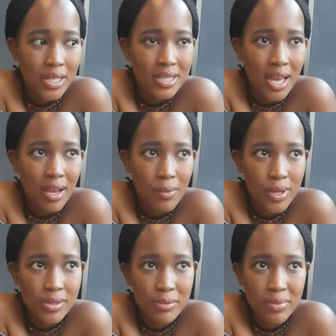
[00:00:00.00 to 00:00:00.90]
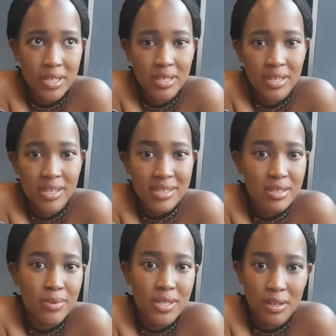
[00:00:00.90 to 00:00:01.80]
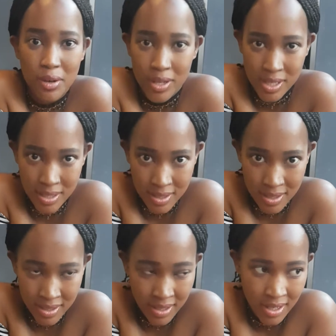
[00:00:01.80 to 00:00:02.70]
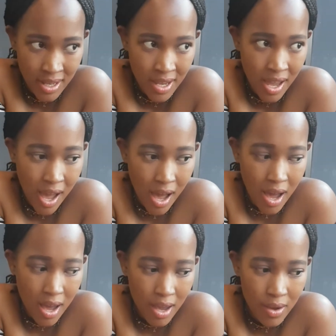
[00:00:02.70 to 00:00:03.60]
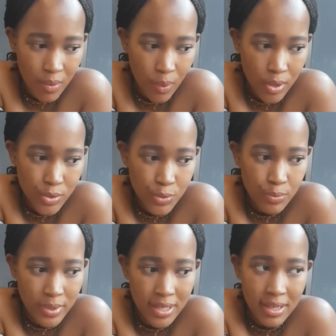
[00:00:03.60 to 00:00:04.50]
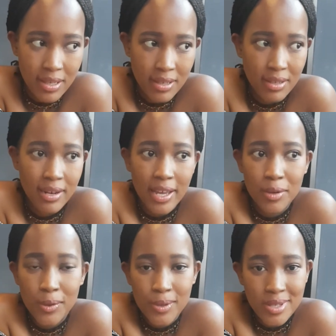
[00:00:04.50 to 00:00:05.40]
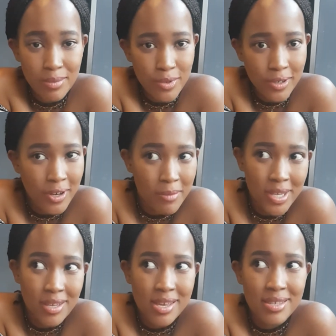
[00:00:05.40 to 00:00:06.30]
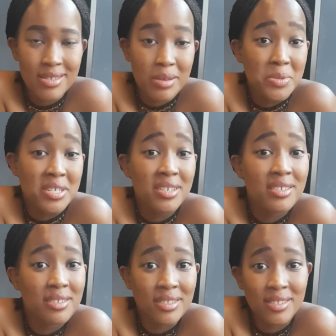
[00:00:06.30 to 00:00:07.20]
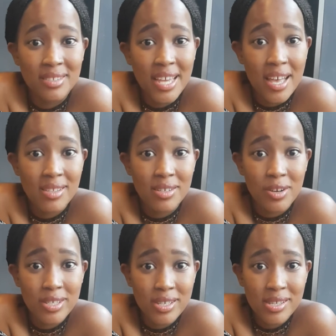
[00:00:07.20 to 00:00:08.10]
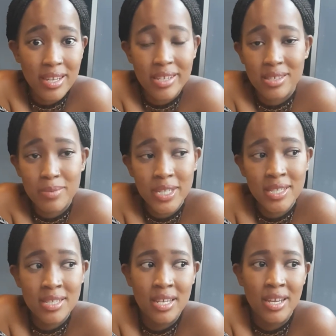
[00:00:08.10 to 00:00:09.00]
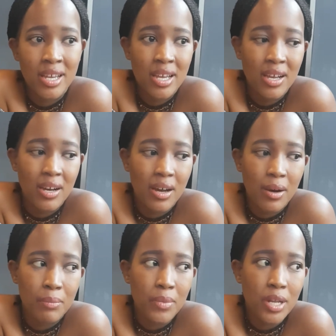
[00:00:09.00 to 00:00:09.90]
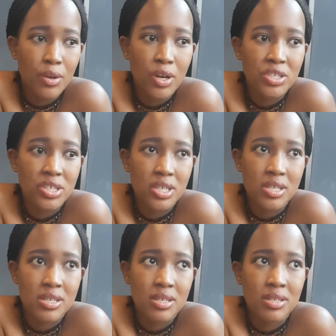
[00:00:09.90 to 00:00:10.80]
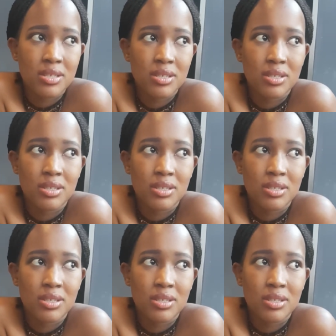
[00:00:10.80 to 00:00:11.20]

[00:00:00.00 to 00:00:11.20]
But I want to be an exhibiting artist. I want to be, like KAWS and Murakami, accepted as an artist that exhibits, and not just